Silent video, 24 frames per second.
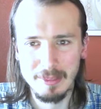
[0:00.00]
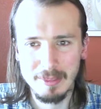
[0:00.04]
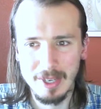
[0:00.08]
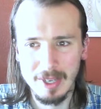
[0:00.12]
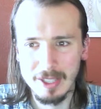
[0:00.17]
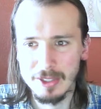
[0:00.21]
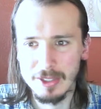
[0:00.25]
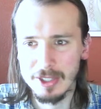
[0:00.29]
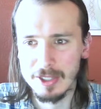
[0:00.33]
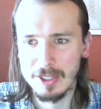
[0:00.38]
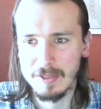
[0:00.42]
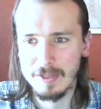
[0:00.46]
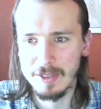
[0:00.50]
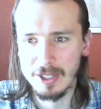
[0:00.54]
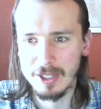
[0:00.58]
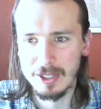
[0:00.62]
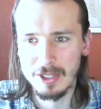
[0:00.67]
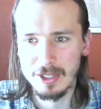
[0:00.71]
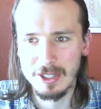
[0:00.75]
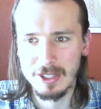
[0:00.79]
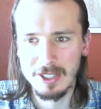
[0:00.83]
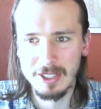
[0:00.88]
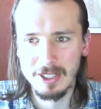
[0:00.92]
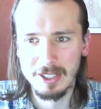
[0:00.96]
I just
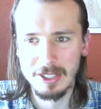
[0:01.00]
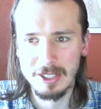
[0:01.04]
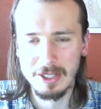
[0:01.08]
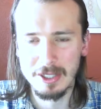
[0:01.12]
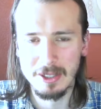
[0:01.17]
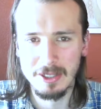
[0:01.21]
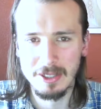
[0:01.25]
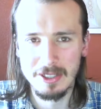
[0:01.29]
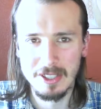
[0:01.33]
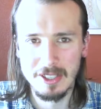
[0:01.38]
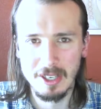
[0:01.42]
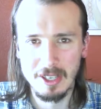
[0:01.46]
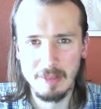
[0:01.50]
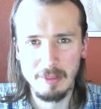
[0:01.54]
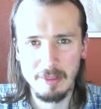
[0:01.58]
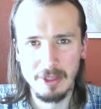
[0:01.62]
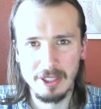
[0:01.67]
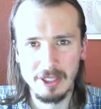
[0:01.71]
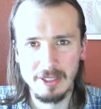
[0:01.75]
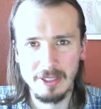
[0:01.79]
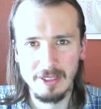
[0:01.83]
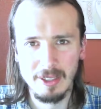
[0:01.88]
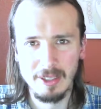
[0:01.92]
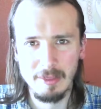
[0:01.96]
finished a series called Startup
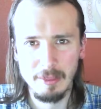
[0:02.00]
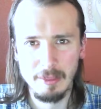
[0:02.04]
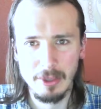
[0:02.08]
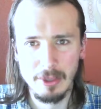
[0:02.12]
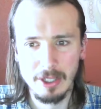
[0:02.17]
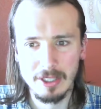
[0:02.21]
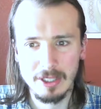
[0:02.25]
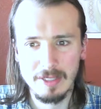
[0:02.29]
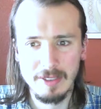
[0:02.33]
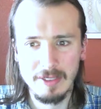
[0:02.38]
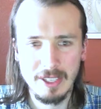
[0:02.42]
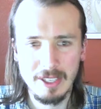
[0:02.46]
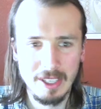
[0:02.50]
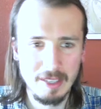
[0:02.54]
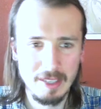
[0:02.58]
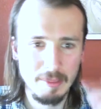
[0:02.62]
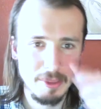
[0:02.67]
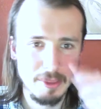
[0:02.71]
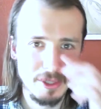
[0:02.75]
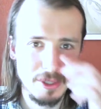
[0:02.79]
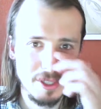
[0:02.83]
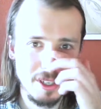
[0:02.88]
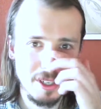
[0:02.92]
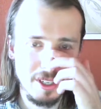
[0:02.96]
Productivity in
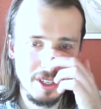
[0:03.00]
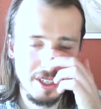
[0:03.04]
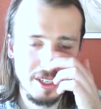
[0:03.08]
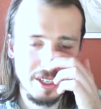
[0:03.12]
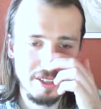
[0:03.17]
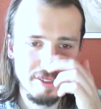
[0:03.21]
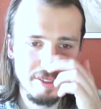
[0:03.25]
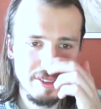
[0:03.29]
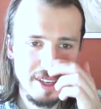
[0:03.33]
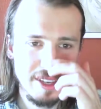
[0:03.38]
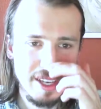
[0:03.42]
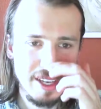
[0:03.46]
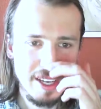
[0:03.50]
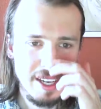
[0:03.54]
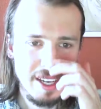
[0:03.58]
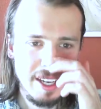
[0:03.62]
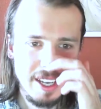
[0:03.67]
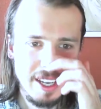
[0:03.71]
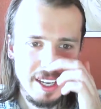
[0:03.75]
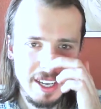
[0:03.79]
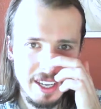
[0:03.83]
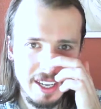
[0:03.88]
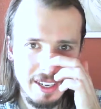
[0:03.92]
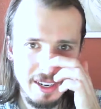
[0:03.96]
Personal Life.
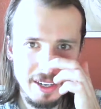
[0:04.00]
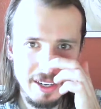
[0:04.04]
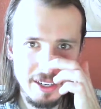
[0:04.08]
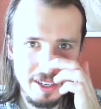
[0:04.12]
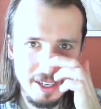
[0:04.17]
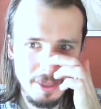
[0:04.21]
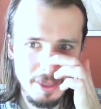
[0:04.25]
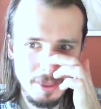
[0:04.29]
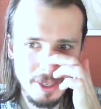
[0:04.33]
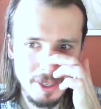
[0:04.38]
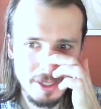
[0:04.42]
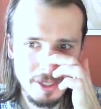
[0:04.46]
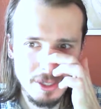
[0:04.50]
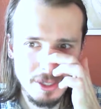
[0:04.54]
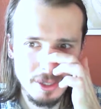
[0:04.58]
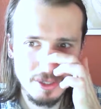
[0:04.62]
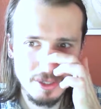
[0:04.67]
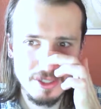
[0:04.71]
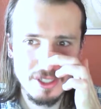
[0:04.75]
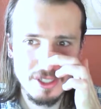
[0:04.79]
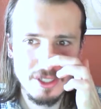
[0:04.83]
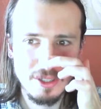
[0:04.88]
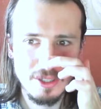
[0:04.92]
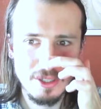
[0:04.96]
And I wanted to
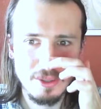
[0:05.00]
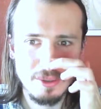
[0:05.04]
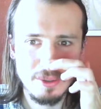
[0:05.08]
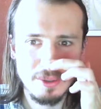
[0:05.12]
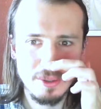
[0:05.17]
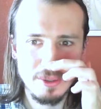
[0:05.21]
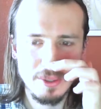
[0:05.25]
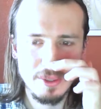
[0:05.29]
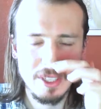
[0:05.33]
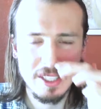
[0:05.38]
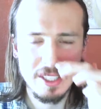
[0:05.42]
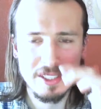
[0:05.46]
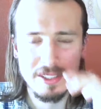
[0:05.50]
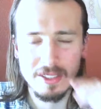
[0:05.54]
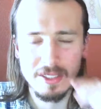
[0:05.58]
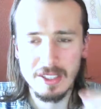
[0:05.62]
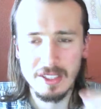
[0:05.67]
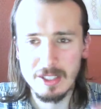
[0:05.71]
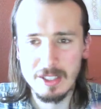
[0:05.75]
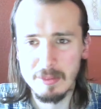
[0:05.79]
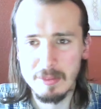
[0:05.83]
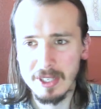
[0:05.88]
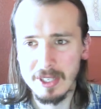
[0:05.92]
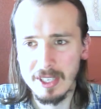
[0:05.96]
continue doing that
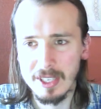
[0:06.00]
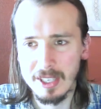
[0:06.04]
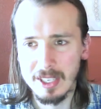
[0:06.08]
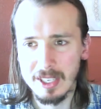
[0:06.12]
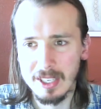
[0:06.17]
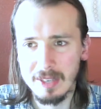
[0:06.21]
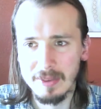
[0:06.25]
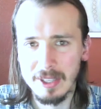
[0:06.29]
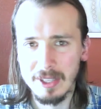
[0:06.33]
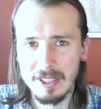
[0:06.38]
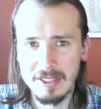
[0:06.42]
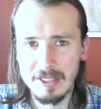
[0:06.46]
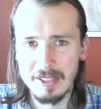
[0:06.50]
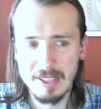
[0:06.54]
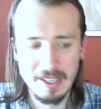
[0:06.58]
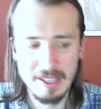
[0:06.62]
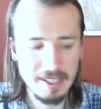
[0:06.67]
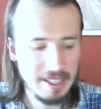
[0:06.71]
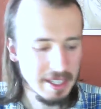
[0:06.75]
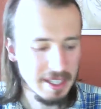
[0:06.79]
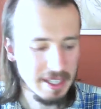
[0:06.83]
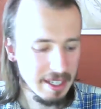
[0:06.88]
series, but I kind of realized that